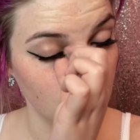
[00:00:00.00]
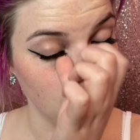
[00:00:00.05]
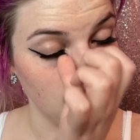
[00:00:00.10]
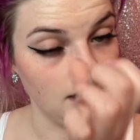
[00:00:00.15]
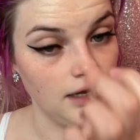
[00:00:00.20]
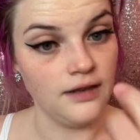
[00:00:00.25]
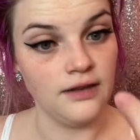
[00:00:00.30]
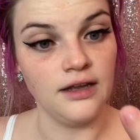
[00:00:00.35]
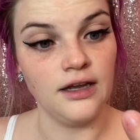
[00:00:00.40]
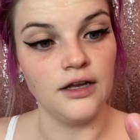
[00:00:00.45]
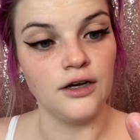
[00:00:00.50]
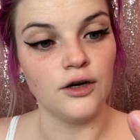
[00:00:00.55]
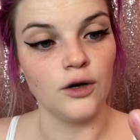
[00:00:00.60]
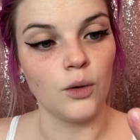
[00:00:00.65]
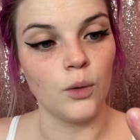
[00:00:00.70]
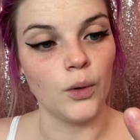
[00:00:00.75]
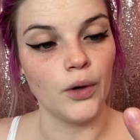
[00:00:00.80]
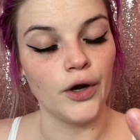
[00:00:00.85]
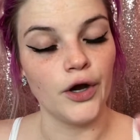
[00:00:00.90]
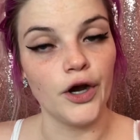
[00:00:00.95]
in the inner
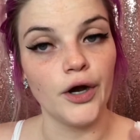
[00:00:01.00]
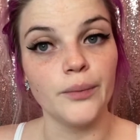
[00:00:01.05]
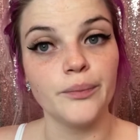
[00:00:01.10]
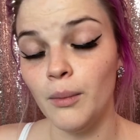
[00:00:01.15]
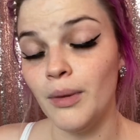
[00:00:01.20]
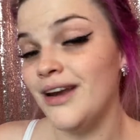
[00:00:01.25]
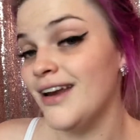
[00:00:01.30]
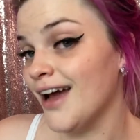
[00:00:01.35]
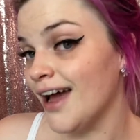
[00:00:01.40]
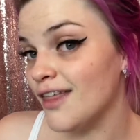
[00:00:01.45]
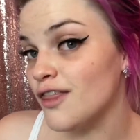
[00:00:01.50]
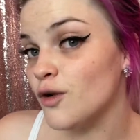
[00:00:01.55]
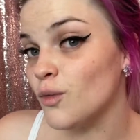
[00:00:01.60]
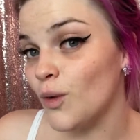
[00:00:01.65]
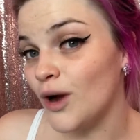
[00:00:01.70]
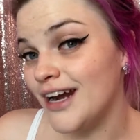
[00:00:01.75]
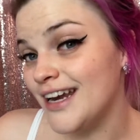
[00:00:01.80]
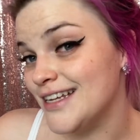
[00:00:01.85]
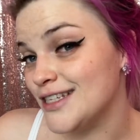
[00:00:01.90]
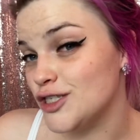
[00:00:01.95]
corner, but neither
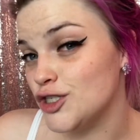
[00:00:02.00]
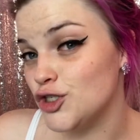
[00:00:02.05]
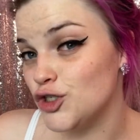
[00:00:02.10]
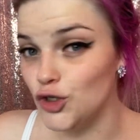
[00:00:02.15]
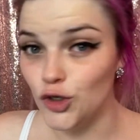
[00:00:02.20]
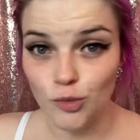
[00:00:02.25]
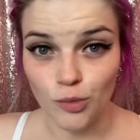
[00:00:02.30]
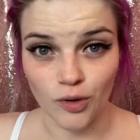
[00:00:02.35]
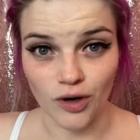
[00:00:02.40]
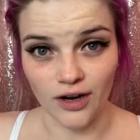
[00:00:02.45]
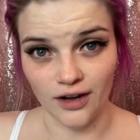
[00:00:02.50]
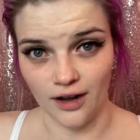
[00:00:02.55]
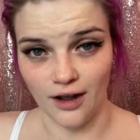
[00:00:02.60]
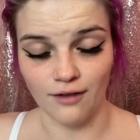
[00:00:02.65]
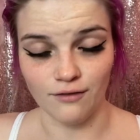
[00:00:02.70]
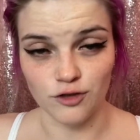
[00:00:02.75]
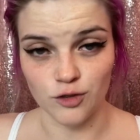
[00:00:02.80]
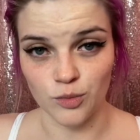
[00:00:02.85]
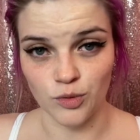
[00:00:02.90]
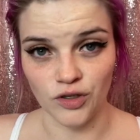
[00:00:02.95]
one is super
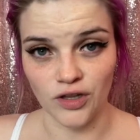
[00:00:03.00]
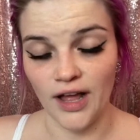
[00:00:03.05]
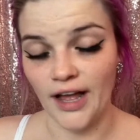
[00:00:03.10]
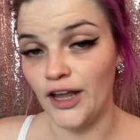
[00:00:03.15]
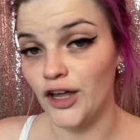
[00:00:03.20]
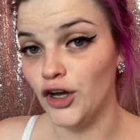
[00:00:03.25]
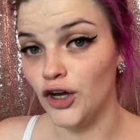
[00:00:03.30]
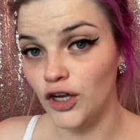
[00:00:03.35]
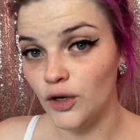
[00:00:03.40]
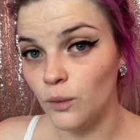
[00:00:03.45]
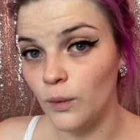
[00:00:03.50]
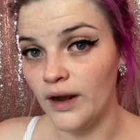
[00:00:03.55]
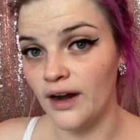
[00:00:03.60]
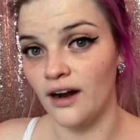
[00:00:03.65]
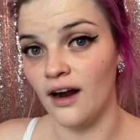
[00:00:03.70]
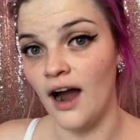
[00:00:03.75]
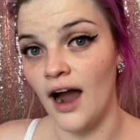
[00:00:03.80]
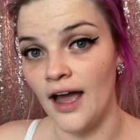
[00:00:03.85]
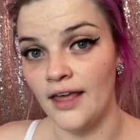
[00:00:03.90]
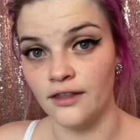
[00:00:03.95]
uncomfortable. I could wear
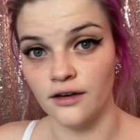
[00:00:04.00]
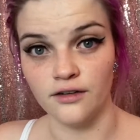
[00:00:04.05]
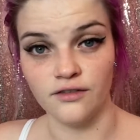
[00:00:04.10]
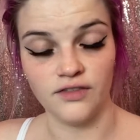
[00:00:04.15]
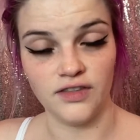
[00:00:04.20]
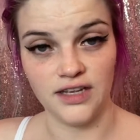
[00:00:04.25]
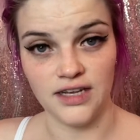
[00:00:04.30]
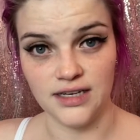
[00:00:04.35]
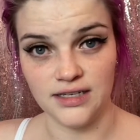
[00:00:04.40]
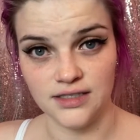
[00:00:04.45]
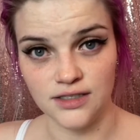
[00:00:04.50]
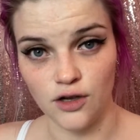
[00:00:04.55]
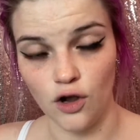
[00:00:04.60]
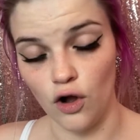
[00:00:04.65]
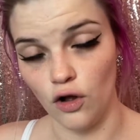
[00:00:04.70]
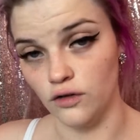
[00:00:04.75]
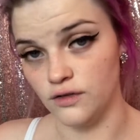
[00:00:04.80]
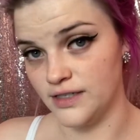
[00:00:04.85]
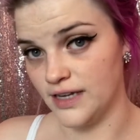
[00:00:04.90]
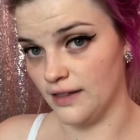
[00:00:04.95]
either of these
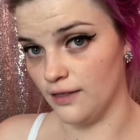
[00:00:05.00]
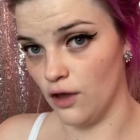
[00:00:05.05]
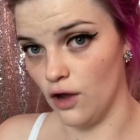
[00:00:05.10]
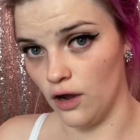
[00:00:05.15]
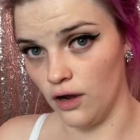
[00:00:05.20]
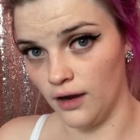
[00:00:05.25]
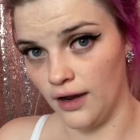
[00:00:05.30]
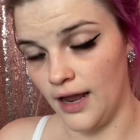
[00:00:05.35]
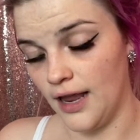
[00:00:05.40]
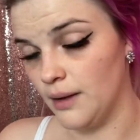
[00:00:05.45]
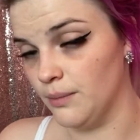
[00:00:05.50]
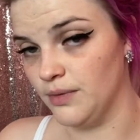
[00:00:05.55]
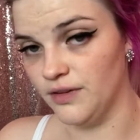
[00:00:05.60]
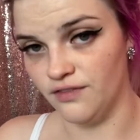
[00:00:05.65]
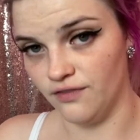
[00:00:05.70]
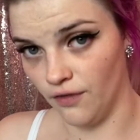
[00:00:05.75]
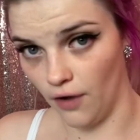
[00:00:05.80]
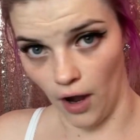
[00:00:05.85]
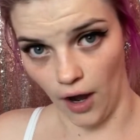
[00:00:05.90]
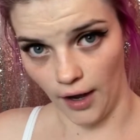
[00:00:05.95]
all day long and be
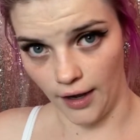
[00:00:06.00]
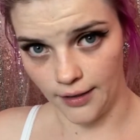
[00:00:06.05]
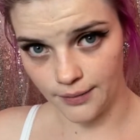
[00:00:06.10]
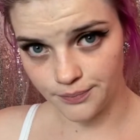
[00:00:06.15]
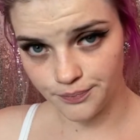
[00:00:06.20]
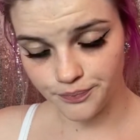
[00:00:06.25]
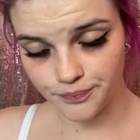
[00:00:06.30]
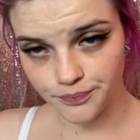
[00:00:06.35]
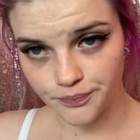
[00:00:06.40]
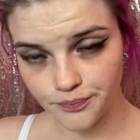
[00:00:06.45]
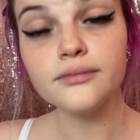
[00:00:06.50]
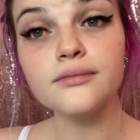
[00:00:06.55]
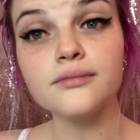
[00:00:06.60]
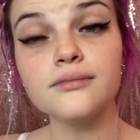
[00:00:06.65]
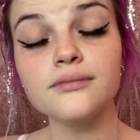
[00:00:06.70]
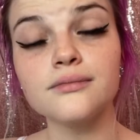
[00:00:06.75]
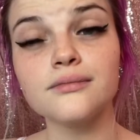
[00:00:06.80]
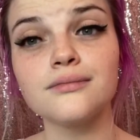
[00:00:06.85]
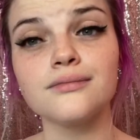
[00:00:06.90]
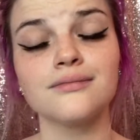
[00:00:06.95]
fine.
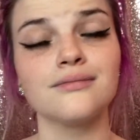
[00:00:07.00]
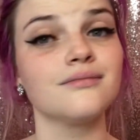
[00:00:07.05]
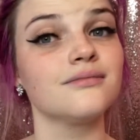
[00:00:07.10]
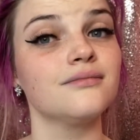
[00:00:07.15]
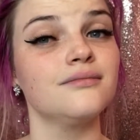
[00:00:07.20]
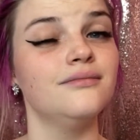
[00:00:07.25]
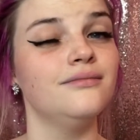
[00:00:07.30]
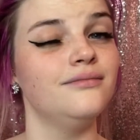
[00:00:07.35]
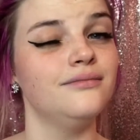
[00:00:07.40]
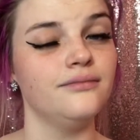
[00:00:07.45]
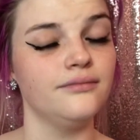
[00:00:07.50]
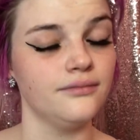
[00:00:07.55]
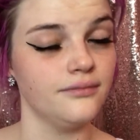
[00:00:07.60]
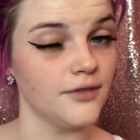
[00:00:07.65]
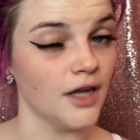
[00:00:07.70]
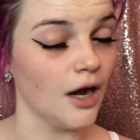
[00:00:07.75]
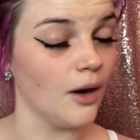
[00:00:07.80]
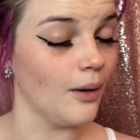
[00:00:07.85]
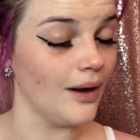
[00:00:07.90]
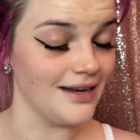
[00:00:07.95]

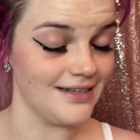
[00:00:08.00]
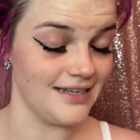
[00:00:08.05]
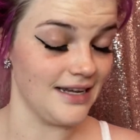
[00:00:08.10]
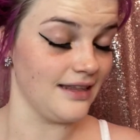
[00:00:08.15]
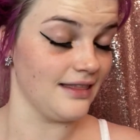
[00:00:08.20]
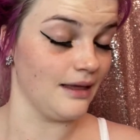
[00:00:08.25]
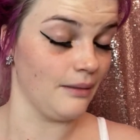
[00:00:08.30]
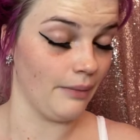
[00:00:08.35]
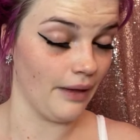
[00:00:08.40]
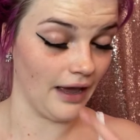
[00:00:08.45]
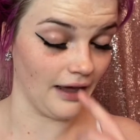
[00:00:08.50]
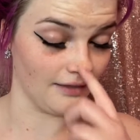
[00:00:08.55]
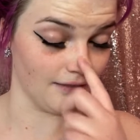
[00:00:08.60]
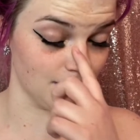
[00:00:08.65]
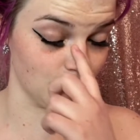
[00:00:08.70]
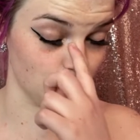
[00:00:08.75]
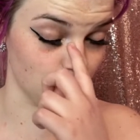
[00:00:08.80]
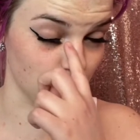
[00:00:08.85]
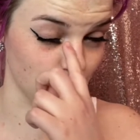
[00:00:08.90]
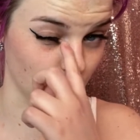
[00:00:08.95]
No, I take that back.
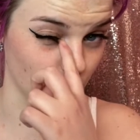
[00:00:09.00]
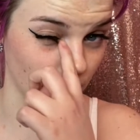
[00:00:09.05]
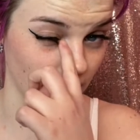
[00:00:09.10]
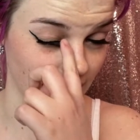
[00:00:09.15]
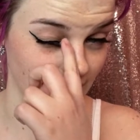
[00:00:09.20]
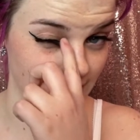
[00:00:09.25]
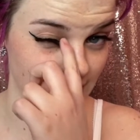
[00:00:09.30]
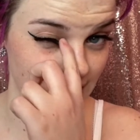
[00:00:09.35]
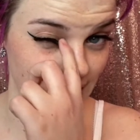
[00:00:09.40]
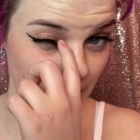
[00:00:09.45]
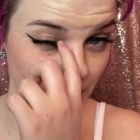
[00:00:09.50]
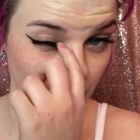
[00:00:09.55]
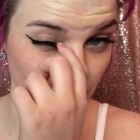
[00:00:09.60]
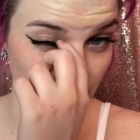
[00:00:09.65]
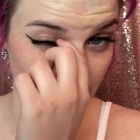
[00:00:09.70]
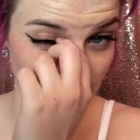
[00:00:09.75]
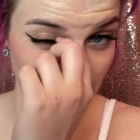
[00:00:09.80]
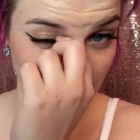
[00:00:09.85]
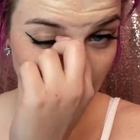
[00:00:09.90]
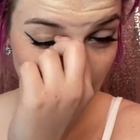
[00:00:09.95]
This one's really stabbing
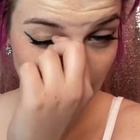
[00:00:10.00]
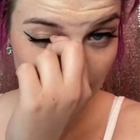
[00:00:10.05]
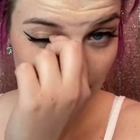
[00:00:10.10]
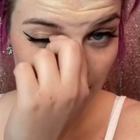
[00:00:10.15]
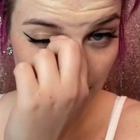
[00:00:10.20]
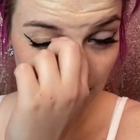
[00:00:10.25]
me in the eye.